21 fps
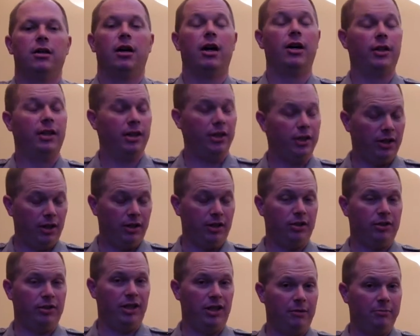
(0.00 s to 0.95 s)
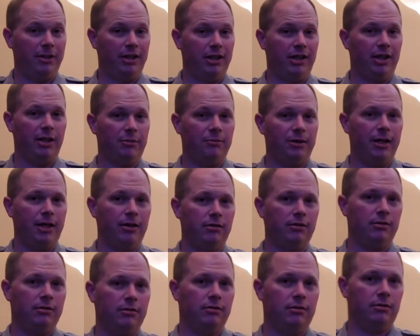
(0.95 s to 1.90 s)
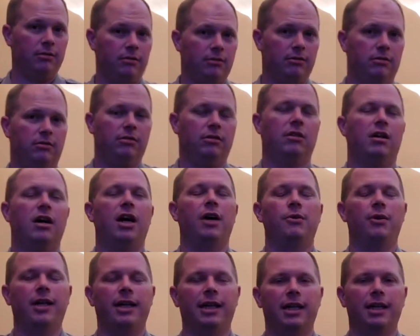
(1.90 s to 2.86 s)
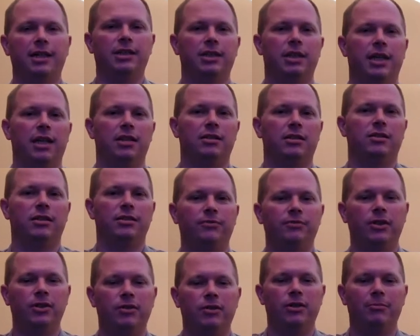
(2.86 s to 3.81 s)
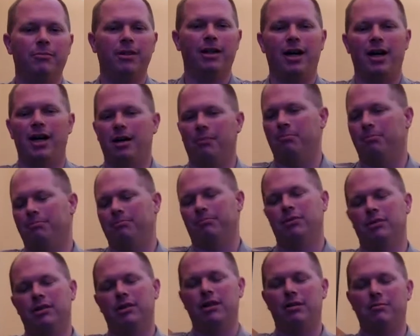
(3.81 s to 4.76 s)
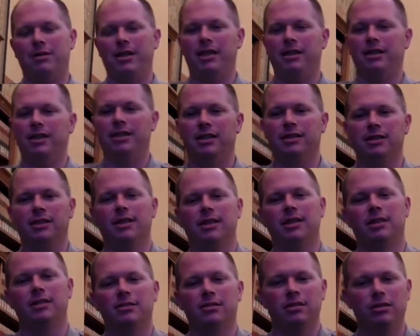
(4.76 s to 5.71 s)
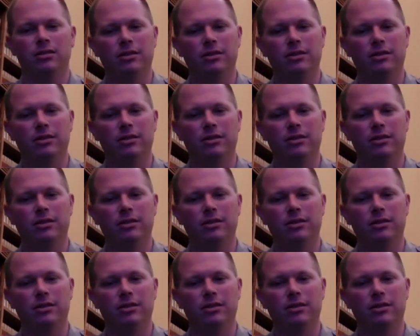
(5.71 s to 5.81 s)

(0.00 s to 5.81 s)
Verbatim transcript: are the, you're telling me they're up now? Yes. All right. When I get a chance, I'll review them. I'll put it on my list of things to